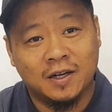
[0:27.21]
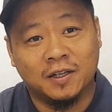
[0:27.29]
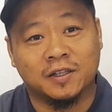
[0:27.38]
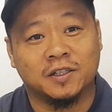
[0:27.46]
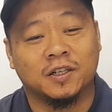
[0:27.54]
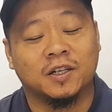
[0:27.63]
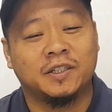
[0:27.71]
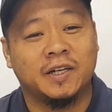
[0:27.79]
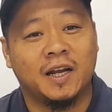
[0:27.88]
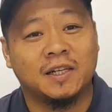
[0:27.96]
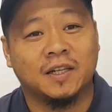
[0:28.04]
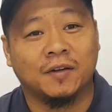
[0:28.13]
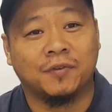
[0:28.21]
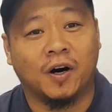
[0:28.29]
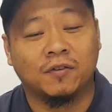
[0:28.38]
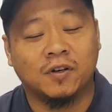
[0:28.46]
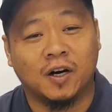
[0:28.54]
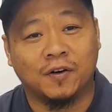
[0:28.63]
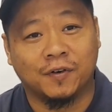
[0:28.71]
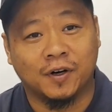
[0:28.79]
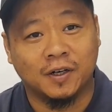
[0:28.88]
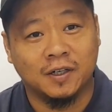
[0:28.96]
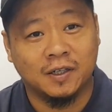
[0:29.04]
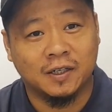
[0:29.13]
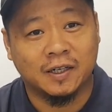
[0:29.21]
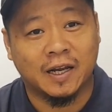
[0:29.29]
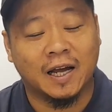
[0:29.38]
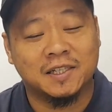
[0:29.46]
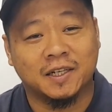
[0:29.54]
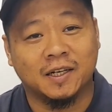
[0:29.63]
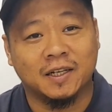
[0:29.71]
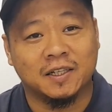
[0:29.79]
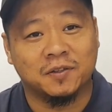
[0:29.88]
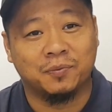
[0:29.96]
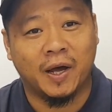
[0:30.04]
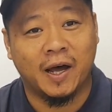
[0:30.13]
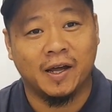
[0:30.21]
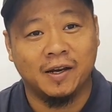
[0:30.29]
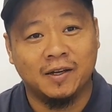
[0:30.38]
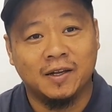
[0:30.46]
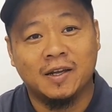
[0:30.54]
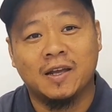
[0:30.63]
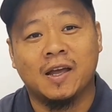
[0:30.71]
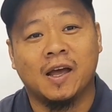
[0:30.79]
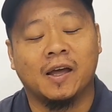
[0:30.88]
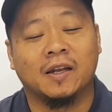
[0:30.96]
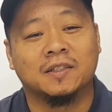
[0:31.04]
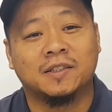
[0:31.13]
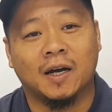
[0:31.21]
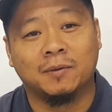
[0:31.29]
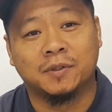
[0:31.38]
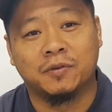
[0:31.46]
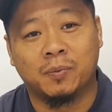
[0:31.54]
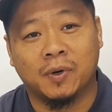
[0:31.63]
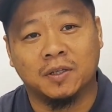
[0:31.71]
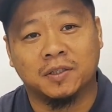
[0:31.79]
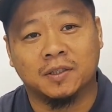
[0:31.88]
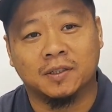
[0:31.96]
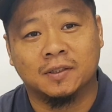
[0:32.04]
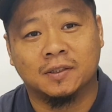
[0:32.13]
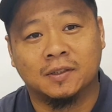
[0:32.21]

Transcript: there's a good chance that valve cover gasket is bad and it's time to replace it.